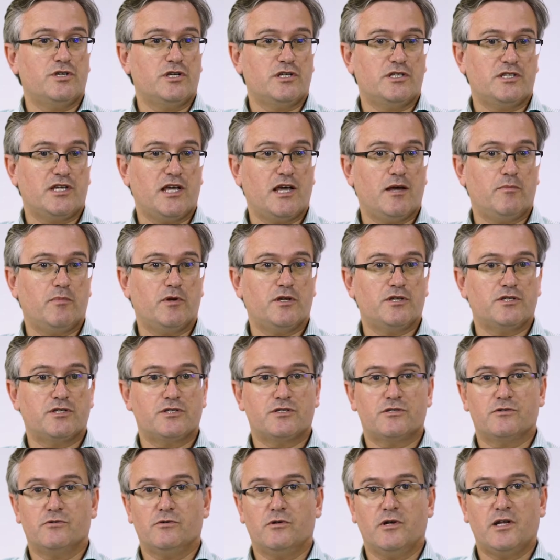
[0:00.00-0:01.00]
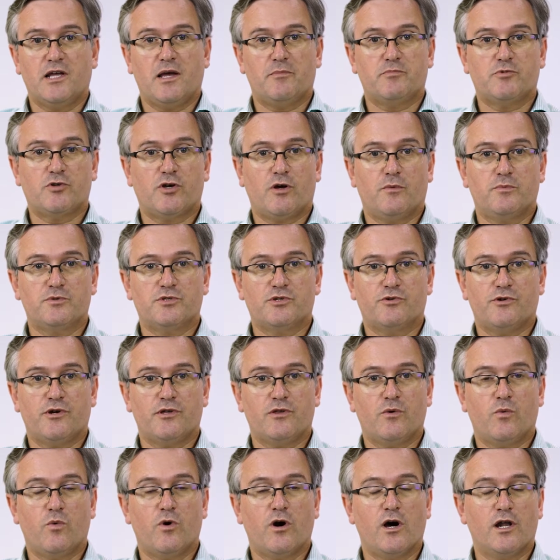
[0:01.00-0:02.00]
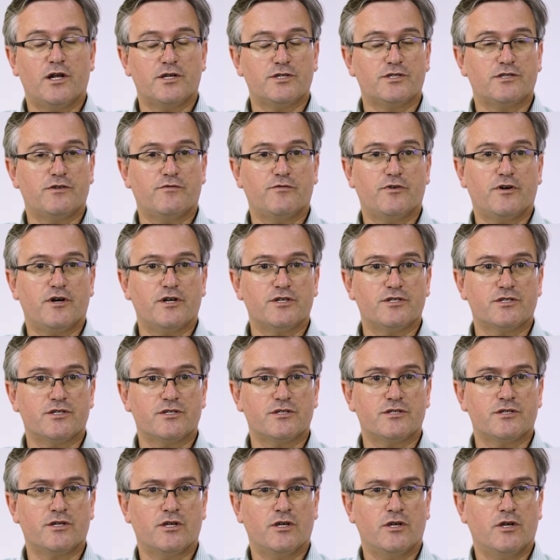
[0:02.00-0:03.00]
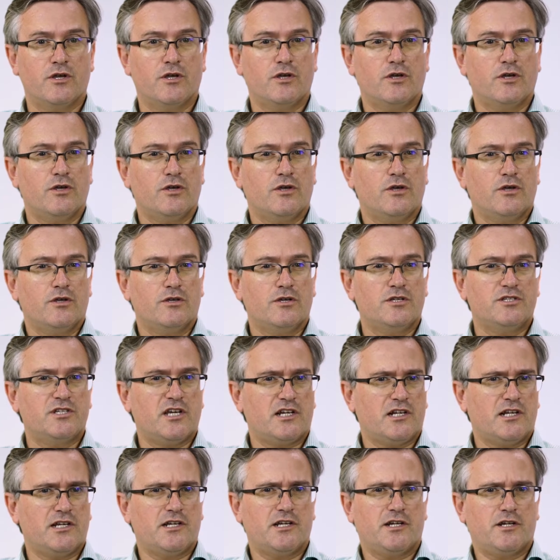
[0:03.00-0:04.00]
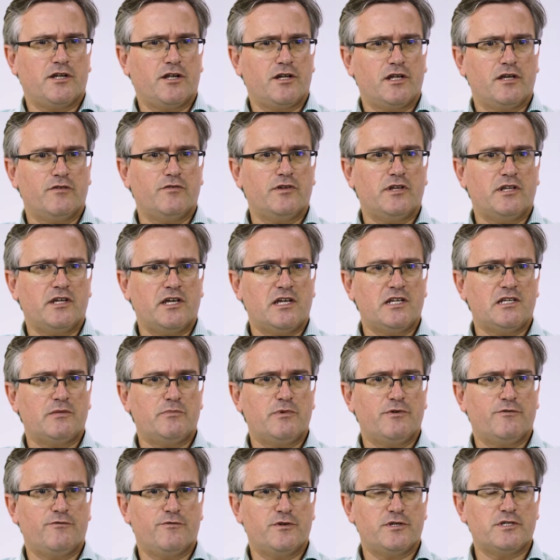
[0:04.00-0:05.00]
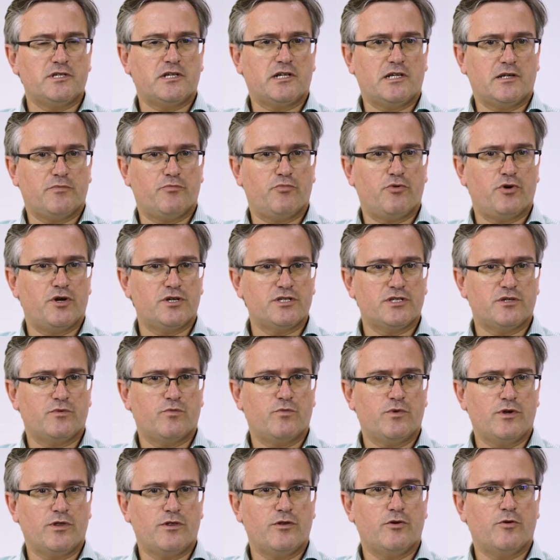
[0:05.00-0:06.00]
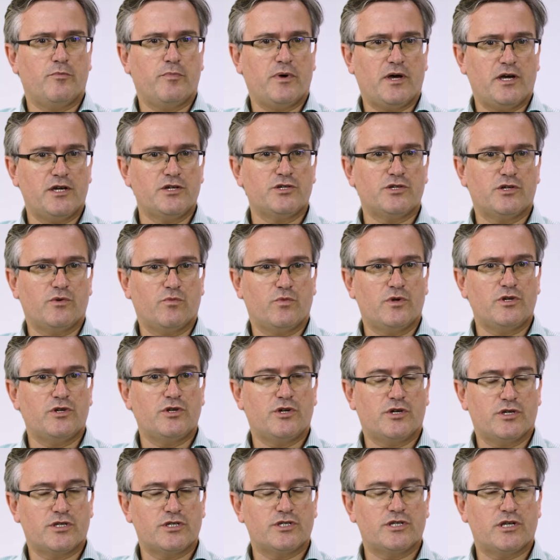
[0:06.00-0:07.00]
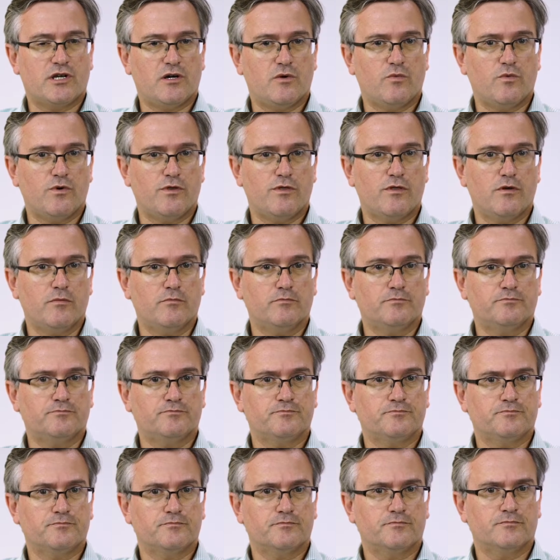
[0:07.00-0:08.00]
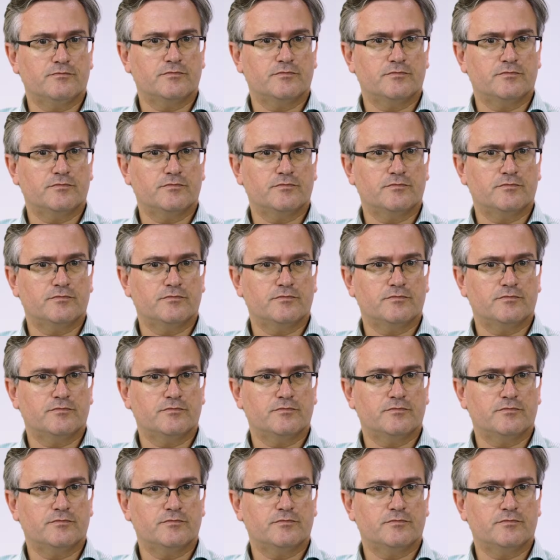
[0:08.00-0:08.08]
Using tablets, or laptops or other wireless devices, you technically don't even need to be physically present with your patient when you consult with them.